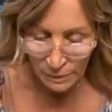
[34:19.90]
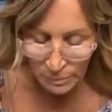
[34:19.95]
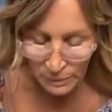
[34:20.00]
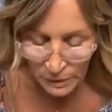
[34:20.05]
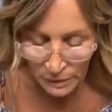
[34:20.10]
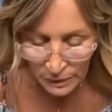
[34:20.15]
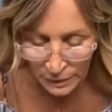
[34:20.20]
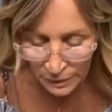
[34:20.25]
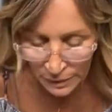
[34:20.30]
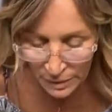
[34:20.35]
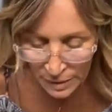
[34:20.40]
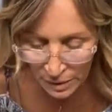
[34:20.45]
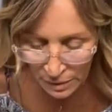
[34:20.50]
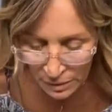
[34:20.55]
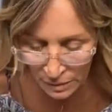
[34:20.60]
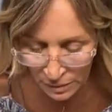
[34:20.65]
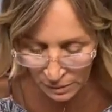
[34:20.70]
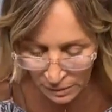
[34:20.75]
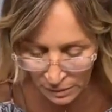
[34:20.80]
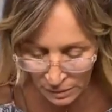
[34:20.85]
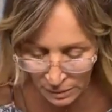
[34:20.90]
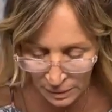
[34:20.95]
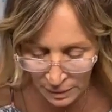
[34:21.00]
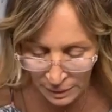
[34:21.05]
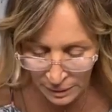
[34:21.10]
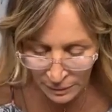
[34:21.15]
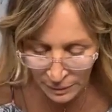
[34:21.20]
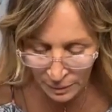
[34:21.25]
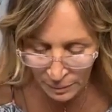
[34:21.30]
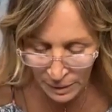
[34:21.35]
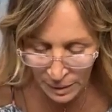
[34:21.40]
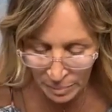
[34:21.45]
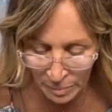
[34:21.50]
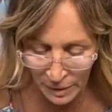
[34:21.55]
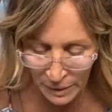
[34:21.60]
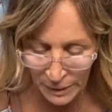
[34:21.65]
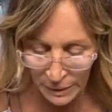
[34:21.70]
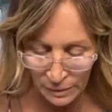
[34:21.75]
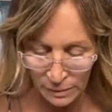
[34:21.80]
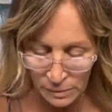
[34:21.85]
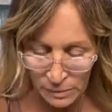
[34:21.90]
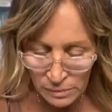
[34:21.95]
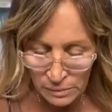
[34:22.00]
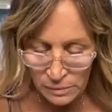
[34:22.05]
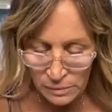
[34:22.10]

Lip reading: room earlier though. I don't know where I put it.